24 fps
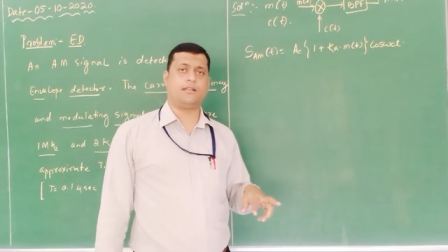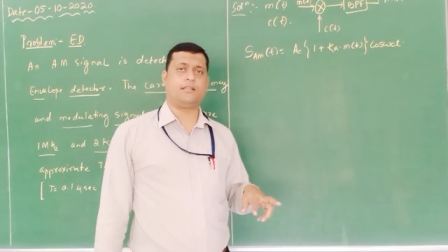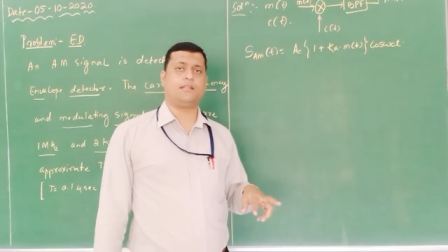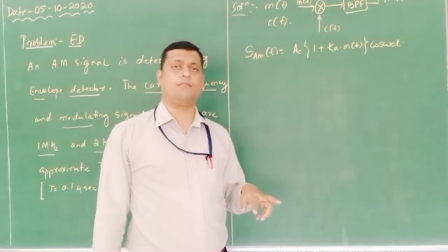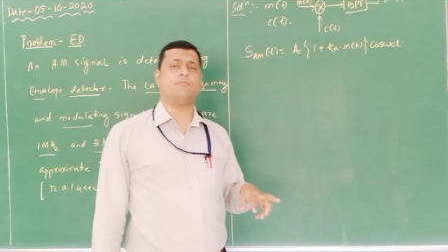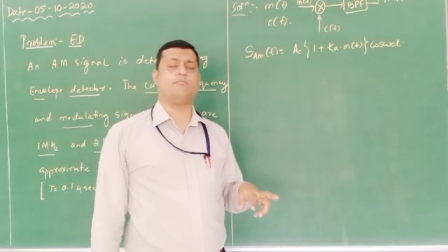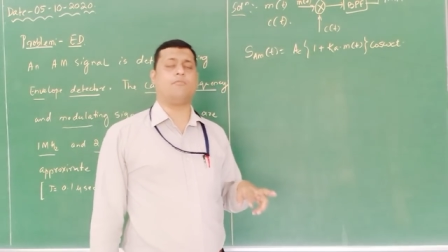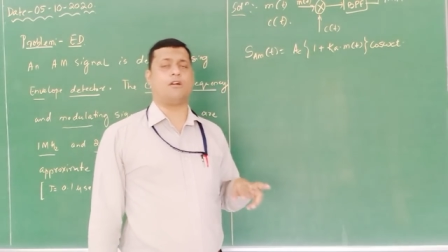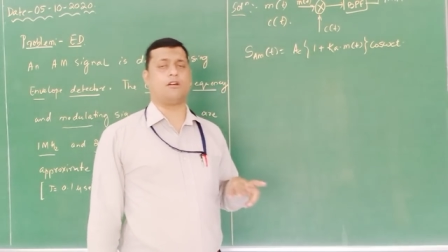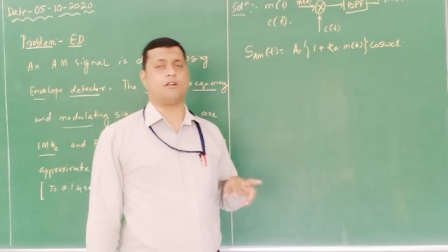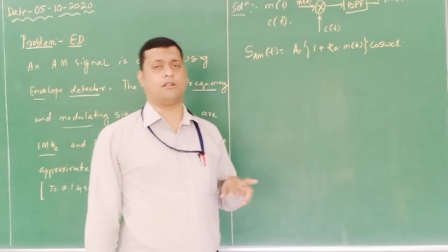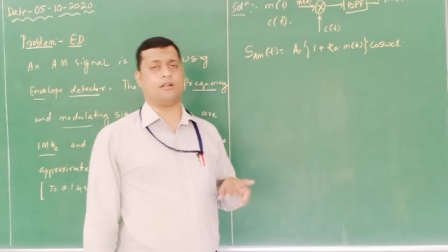the
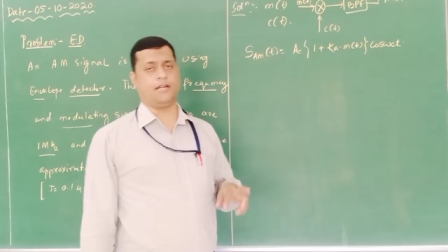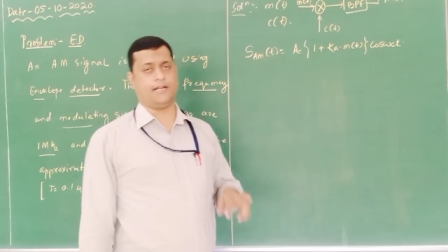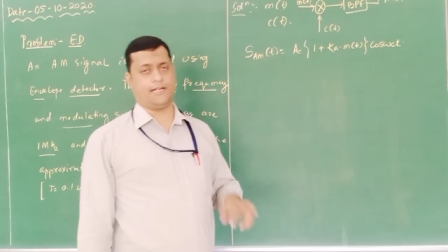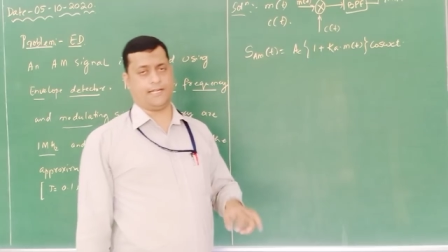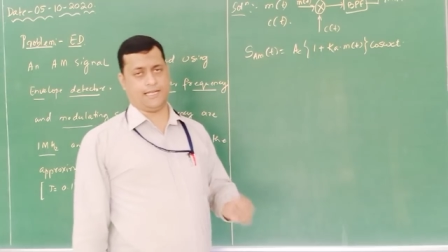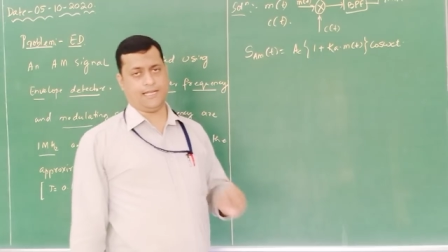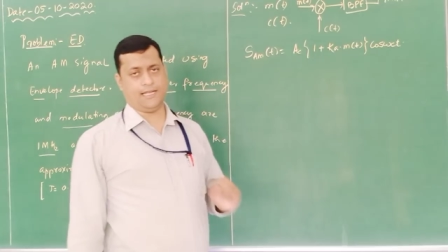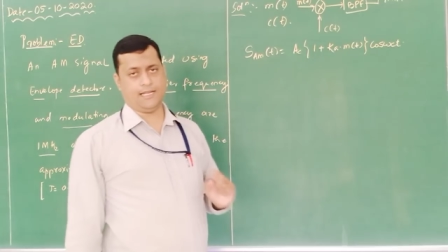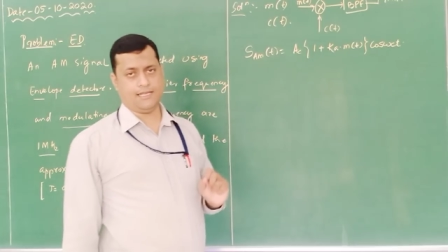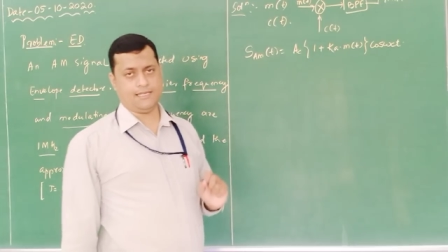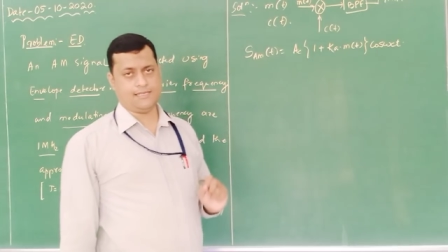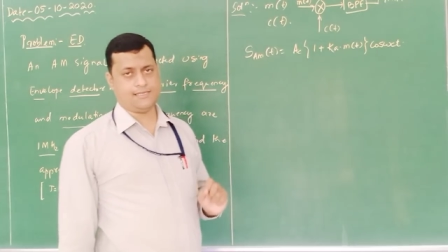
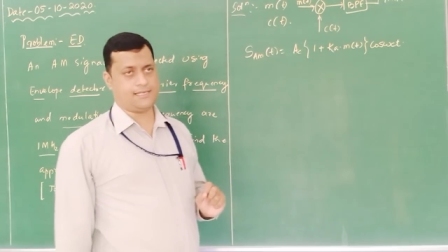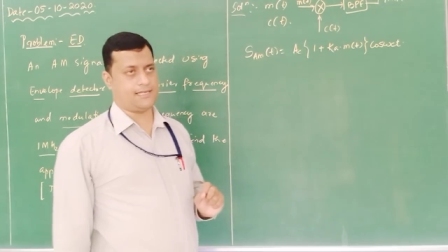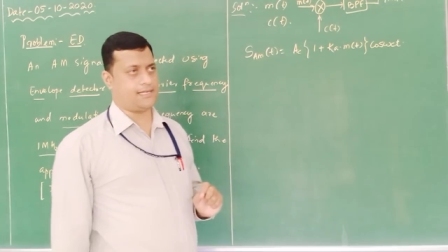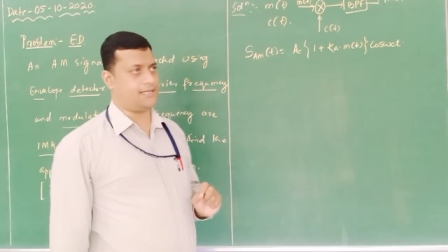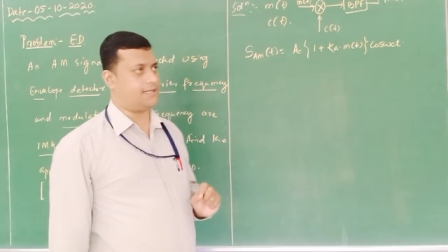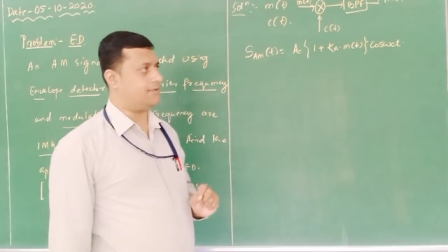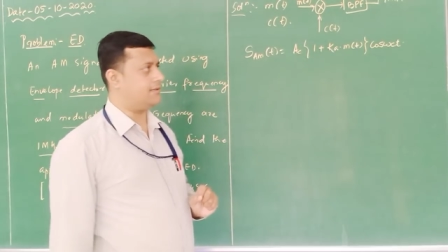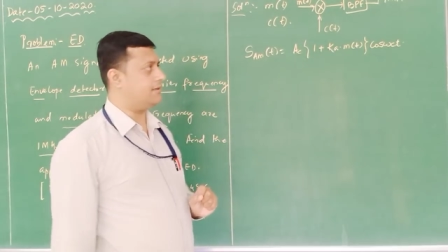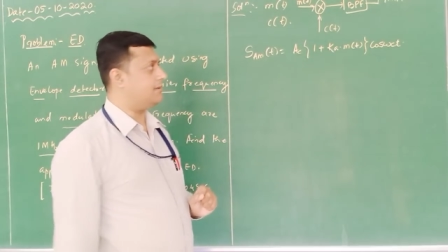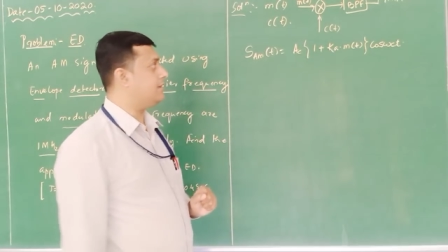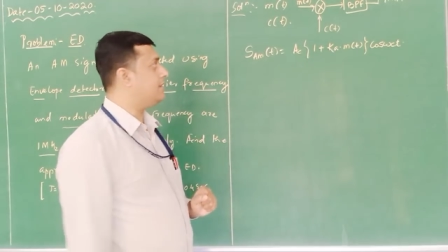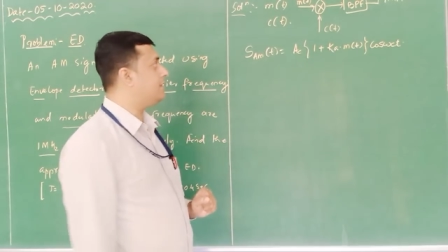modulating
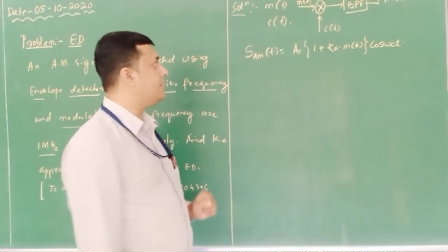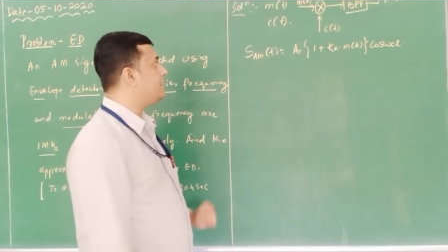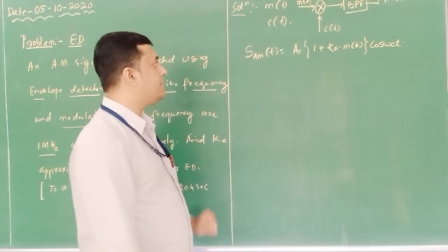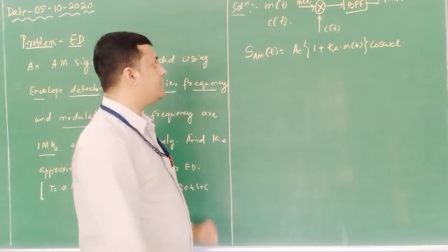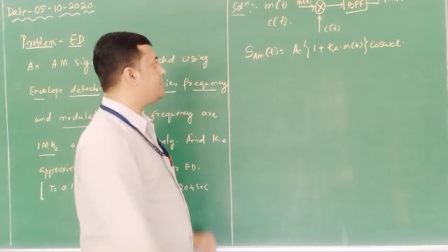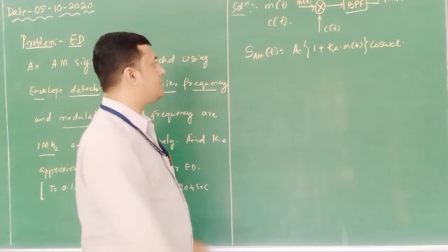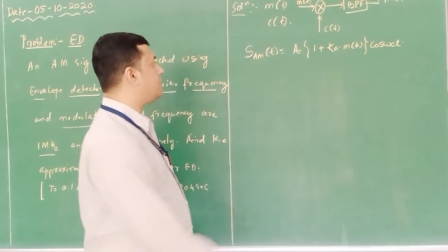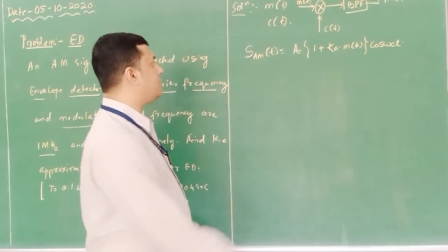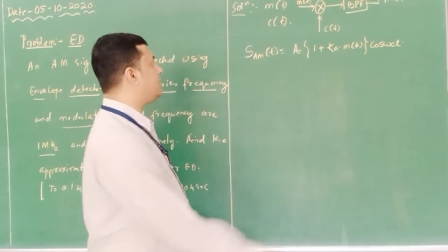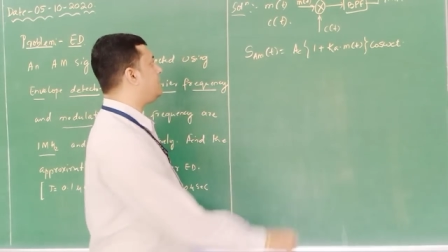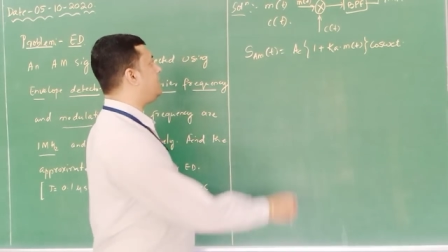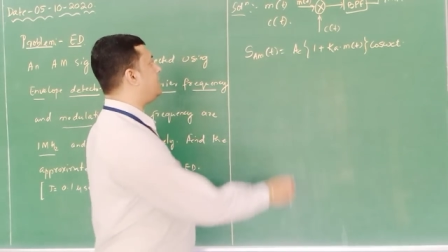signal.
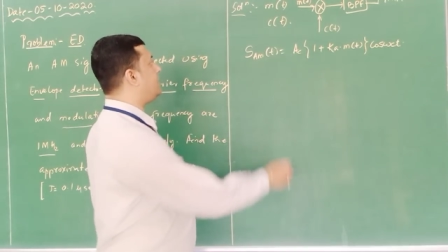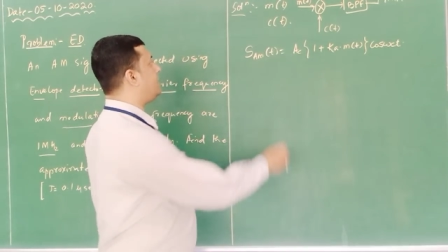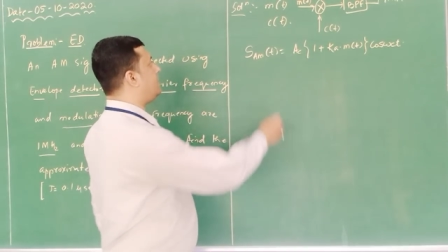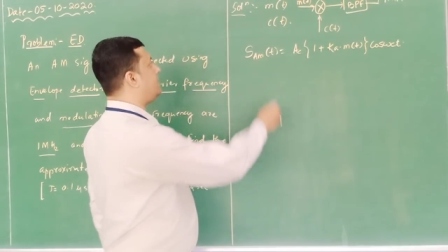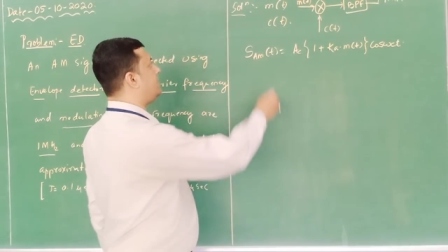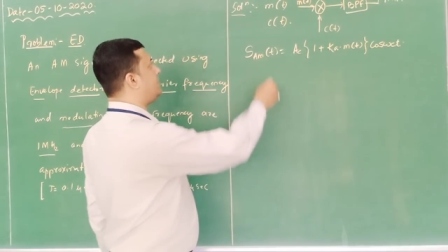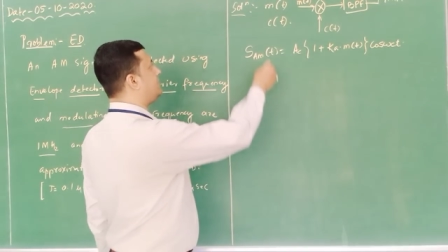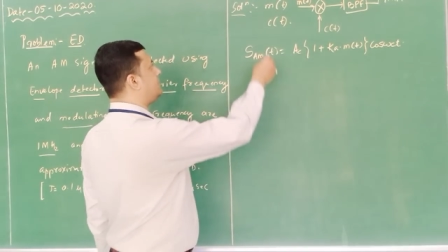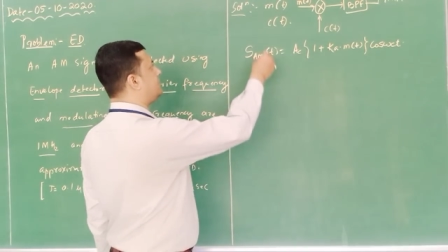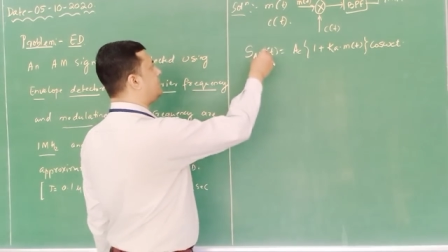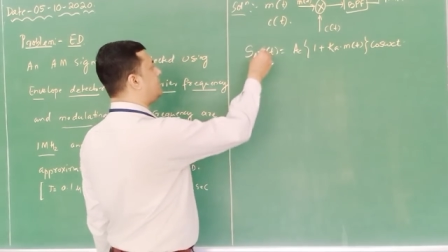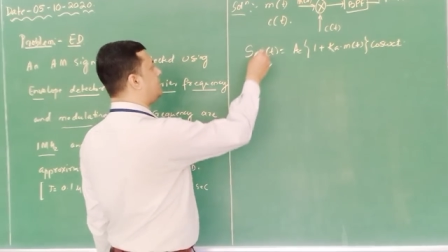So here it is